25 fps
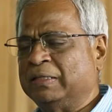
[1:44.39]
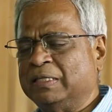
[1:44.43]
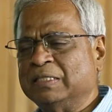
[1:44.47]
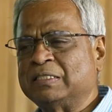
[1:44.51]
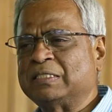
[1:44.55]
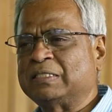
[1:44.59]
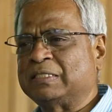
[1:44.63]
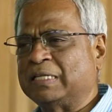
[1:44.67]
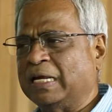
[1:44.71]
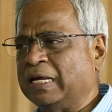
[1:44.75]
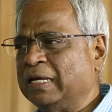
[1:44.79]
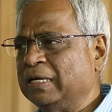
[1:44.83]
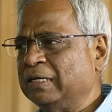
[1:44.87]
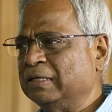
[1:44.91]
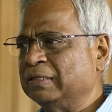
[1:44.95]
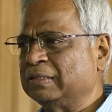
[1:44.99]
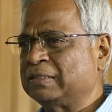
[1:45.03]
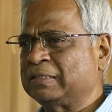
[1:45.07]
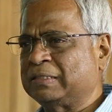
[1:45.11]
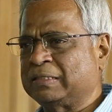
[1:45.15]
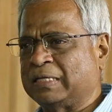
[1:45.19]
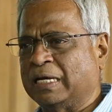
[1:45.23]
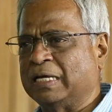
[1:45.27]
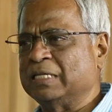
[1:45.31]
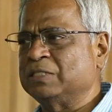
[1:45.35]
this
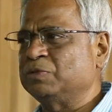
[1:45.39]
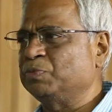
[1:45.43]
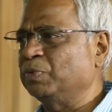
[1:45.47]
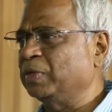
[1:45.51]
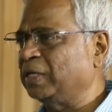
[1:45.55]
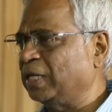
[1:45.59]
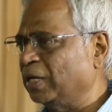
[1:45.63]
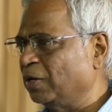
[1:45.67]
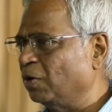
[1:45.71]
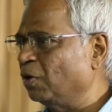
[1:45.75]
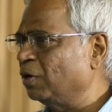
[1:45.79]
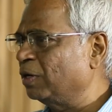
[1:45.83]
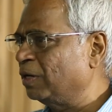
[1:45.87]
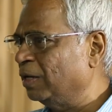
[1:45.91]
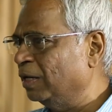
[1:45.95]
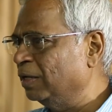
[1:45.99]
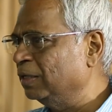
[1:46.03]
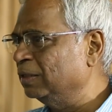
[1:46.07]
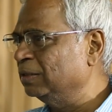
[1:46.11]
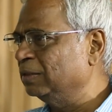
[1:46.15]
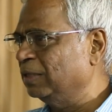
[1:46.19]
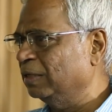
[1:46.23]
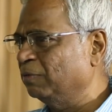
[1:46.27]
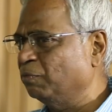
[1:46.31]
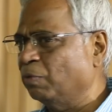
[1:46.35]
stage we cannot
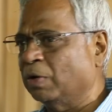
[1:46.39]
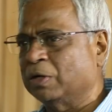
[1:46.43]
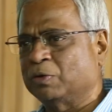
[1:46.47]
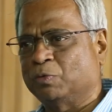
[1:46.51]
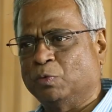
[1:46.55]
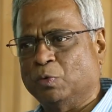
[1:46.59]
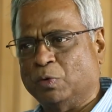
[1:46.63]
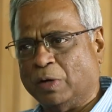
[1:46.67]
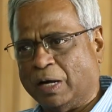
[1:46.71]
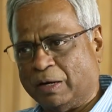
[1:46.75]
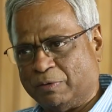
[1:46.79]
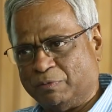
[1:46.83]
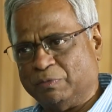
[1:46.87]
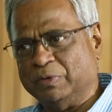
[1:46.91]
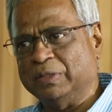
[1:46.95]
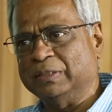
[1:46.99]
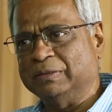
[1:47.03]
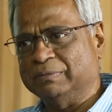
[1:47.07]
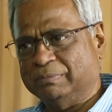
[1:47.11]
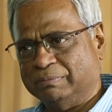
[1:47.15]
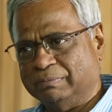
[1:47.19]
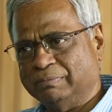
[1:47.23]
learn, then what good are we?